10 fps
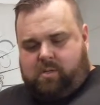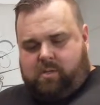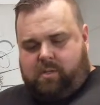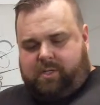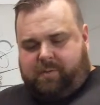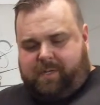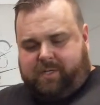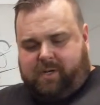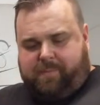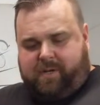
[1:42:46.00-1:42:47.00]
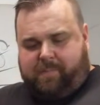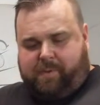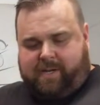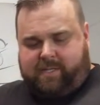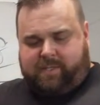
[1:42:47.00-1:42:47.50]
learned so much already put into
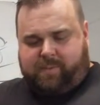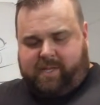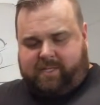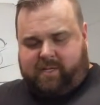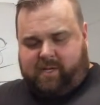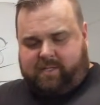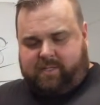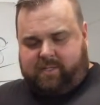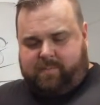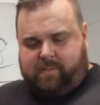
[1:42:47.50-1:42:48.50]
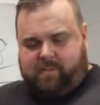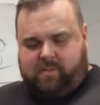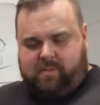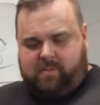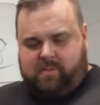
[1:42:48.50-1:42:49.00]
practice. Well, that's awesome.
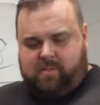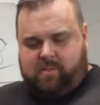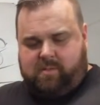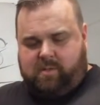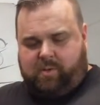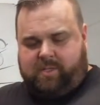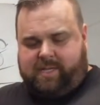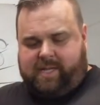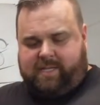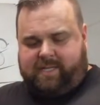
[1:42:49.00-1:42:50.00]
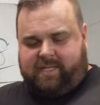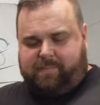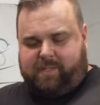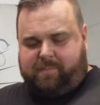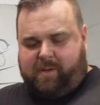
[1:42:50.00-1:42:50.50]
Colton's dad says
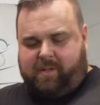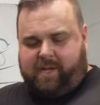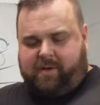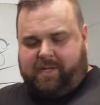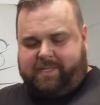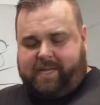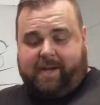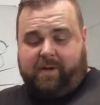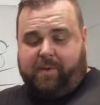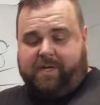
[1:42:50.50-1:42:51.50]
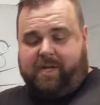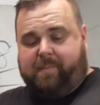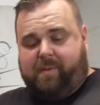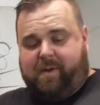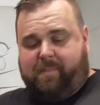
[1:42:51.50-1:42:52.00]
spits powder like crazy. I don't know what you're talking
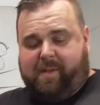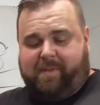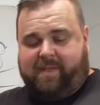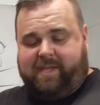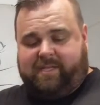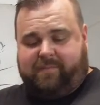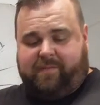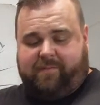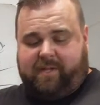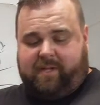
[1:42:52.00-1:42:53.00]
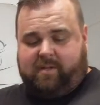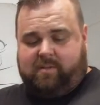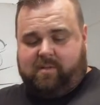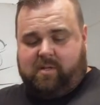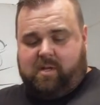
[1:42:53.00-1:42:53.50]
about, but it might be the Easy 50.
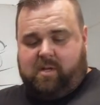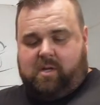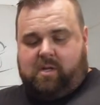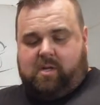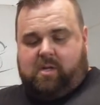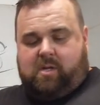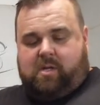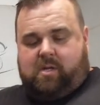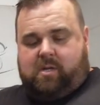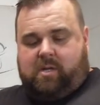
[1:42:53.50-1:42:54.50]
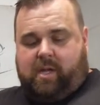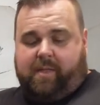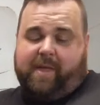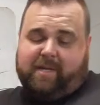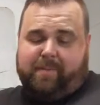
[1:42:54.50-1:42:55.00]

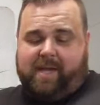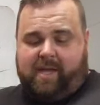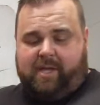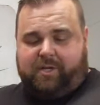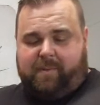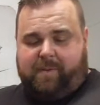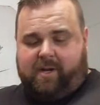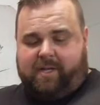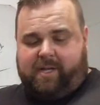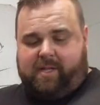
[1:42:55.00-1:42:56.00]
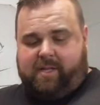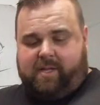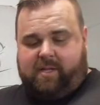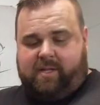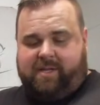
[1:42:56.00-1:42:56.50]
Thanks, McKay. I try to be
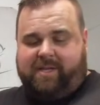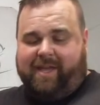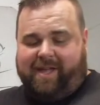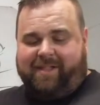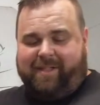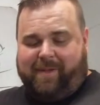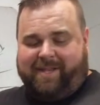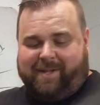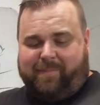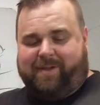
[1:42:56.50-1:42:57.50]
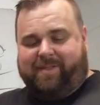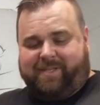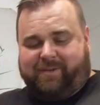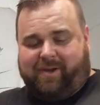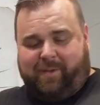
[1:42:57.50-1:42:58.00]
articulate. Yeah, let my dick breathe
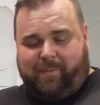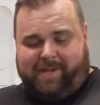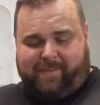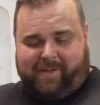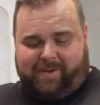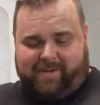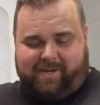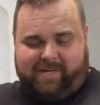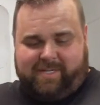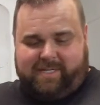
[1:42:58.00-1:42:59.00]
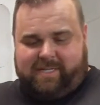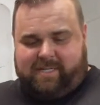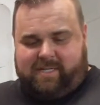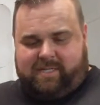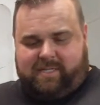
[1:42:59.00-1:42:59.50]
is right. Wicked powder.
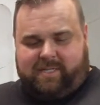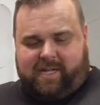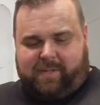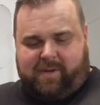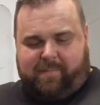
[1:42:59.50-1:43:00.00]
That's exactly what